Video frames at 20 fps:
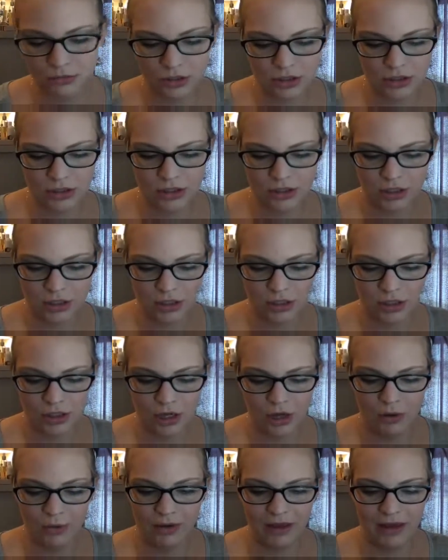just gonna
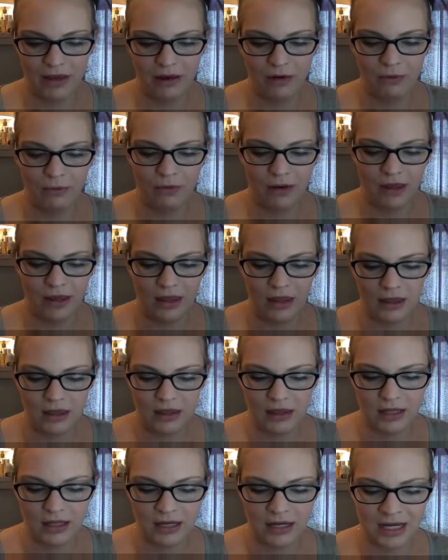go in
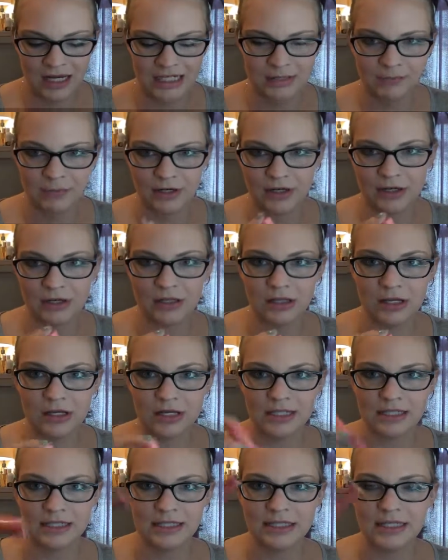with the NYX Butter
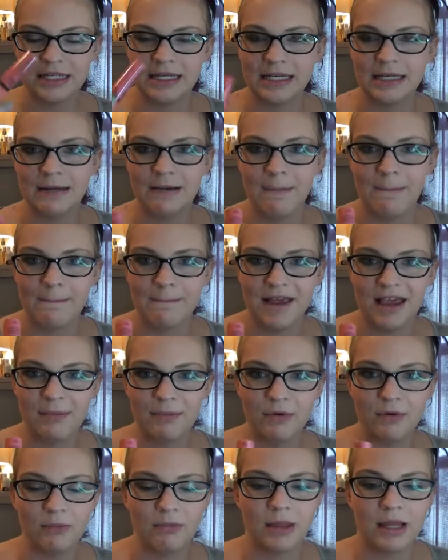Gloss in
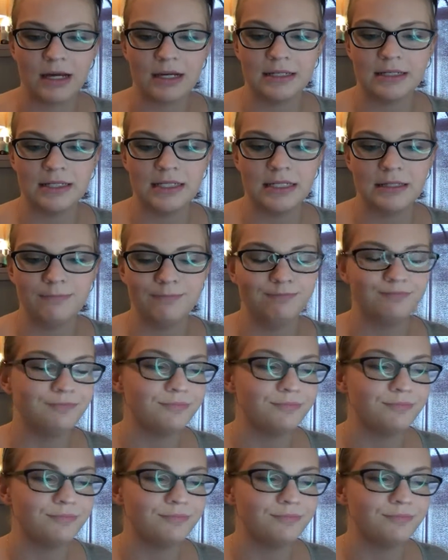Maple Blondie.